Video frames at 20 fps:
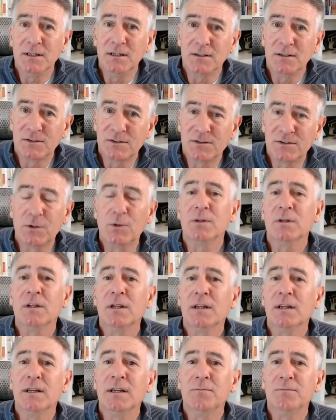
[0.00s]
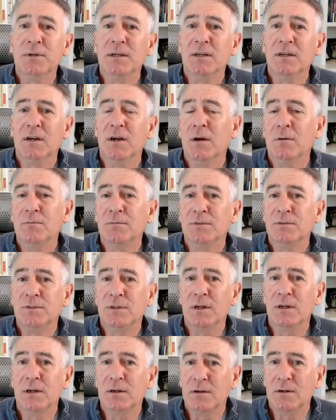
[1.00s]
certainly it becomes
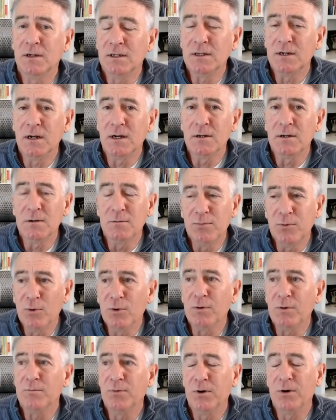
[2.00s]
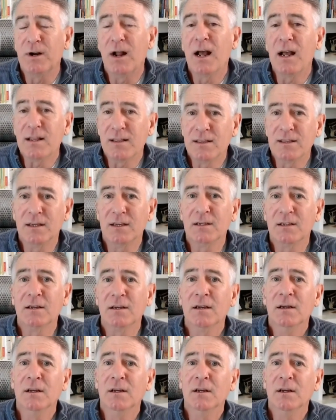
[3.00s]
an important part, I think,
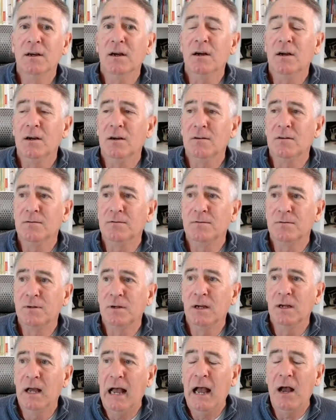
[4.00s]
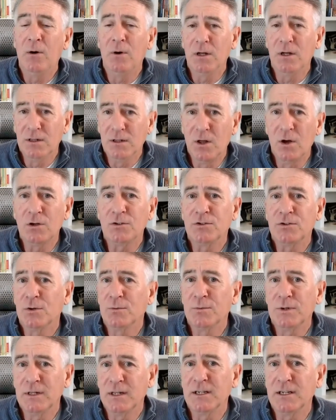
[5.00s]
of how a
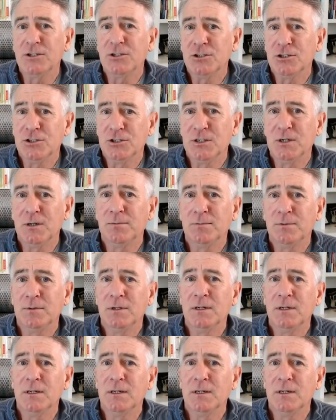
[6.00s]
long-term relationship,